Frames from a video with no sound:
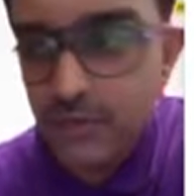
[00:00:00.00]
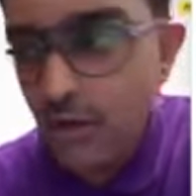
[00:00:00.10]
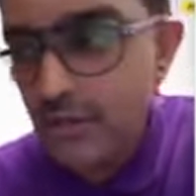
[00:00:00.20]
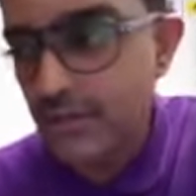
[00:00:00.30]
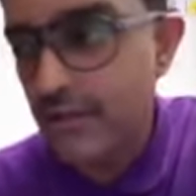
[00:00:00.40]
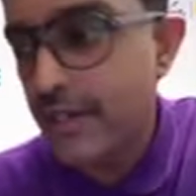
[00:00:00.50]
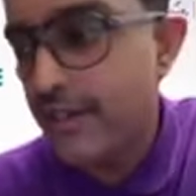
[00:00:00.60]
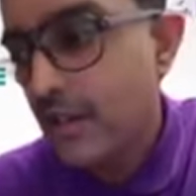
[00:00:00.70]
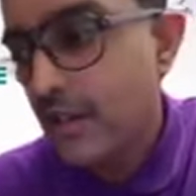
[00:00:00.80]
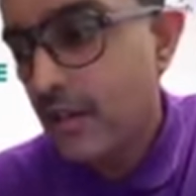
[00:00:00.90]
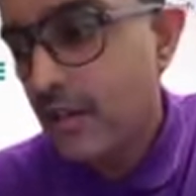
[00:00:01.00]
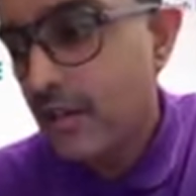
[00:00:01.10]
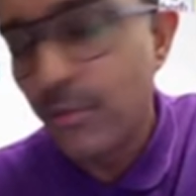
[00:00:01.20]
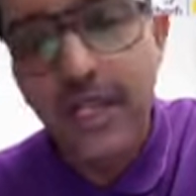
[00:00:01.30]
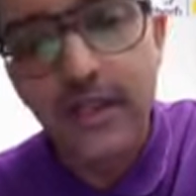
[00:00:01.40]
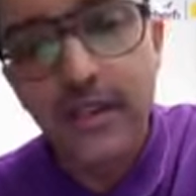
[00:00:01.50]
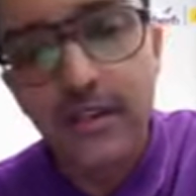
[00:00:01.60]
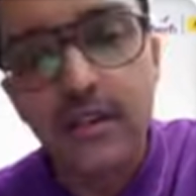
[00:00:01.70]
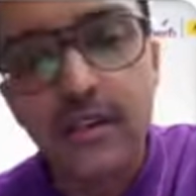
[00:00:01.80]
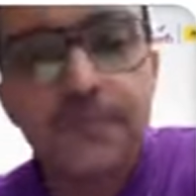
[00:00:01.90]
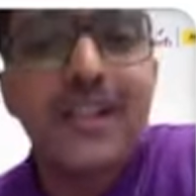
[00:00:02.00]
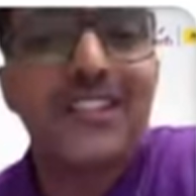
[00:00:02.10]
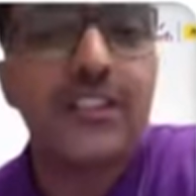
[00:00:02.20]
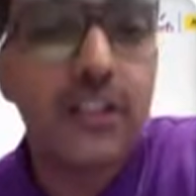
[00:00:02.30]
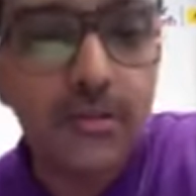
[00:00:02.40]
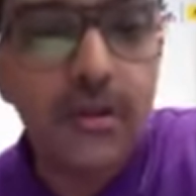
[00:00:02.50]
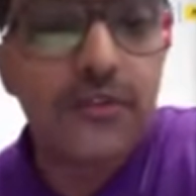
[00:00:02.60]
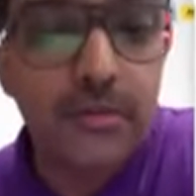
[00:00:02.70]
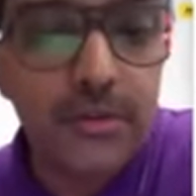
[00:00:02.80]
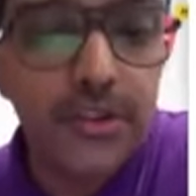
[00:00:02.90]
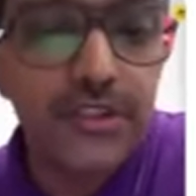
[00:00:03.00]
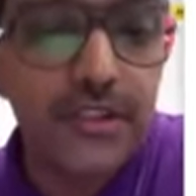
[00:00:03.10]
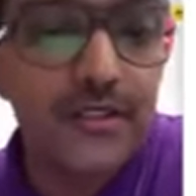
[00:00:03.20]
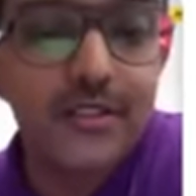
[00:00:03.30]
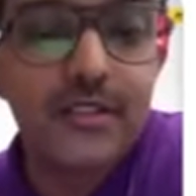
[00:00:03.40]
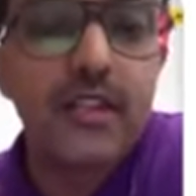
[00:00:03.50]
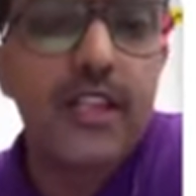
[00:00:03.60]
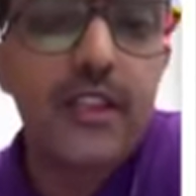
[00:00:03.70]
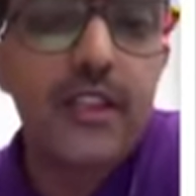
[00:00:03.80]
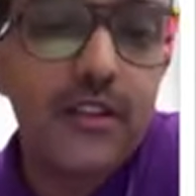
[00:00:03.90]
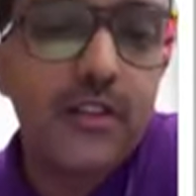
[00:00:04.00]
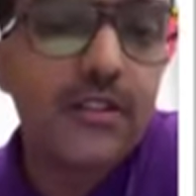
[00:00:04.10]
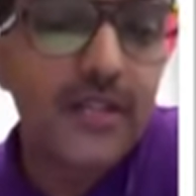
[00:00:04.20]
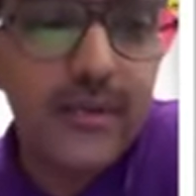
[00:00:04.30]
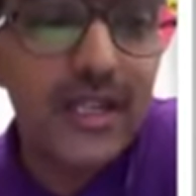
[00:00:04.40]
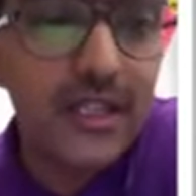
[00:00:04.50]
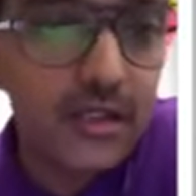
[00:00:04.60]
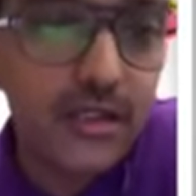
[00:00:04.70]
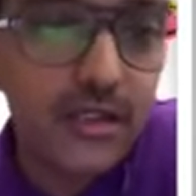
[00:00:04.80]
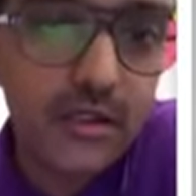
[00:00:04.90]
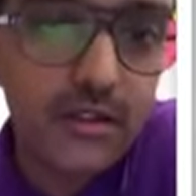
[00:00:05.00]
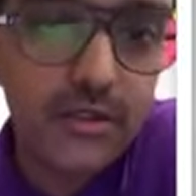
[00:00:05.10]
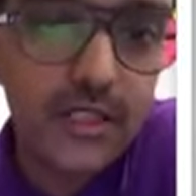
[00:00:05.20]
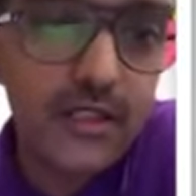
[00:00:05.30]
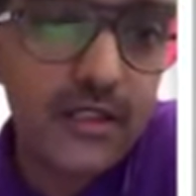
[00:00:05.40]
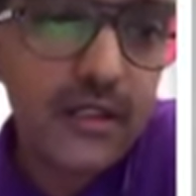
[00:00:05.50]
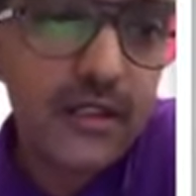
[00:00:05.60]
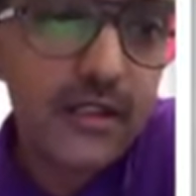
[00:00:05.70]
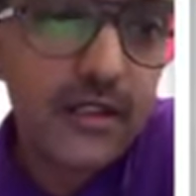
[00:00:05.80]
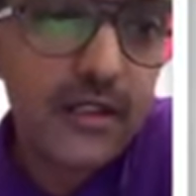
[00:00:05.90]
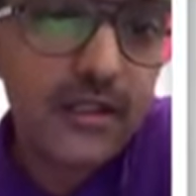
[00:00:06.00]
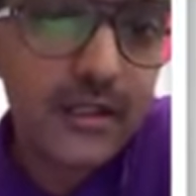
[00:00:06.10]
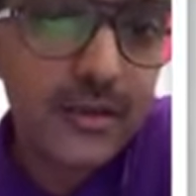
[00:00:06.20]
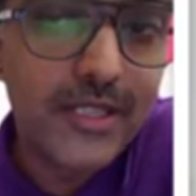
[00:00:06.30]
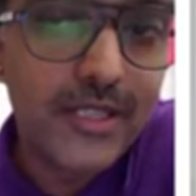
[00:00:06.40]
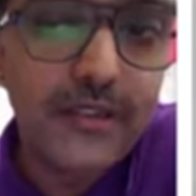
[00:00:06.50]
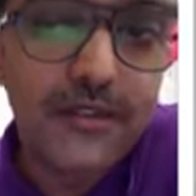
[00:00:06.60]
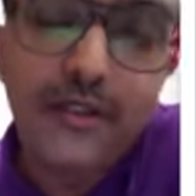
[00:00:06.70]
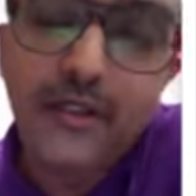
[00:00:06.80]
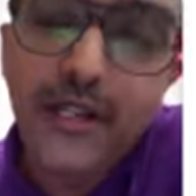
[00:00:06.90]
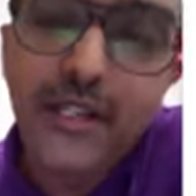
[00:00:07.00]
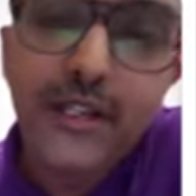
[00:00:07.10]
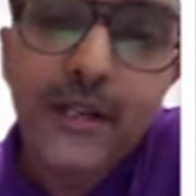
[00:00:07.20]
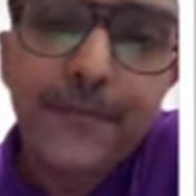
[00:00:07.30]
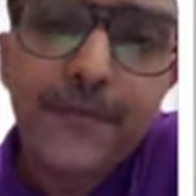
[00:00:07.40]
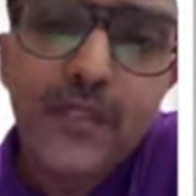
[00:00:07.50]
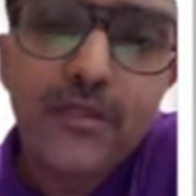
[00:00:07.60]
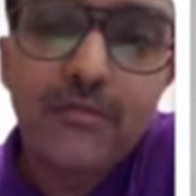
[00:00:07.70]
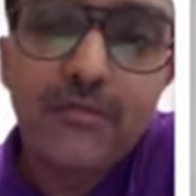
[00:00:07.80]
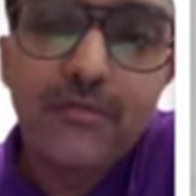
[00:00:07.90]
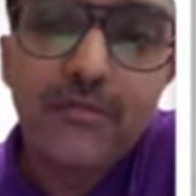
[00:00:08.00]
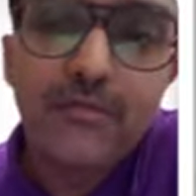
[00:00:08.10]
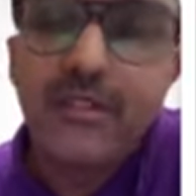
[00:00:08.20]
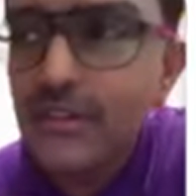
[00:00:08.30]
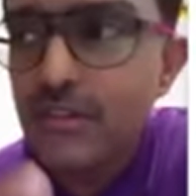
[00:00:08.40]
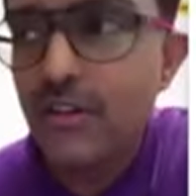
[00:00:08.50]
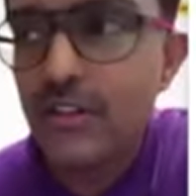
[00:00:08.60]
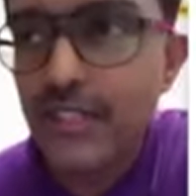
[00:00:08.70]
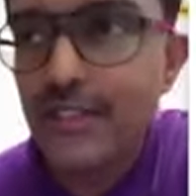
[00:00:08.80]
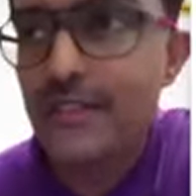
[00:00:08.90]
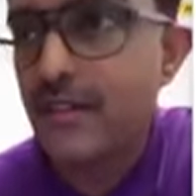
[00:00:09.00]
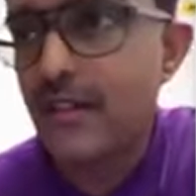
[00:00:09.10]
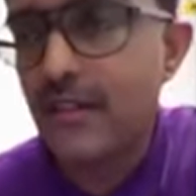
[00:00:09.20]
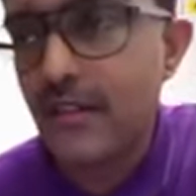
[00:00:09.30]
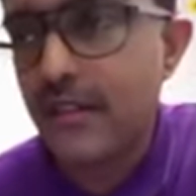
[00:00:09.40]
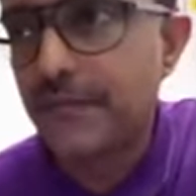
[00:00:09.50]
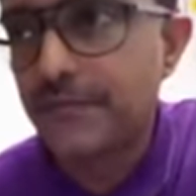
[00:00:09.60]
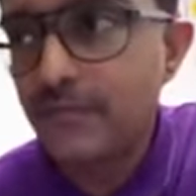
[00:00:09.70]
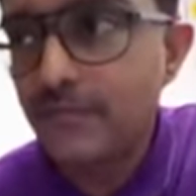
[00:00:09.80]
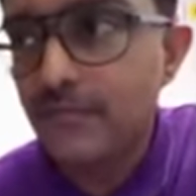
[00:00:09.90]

cost right to be uh, dispatching the number of support engineers. It's a key cost saving uh, to the uh, service center, right? So this is not just um,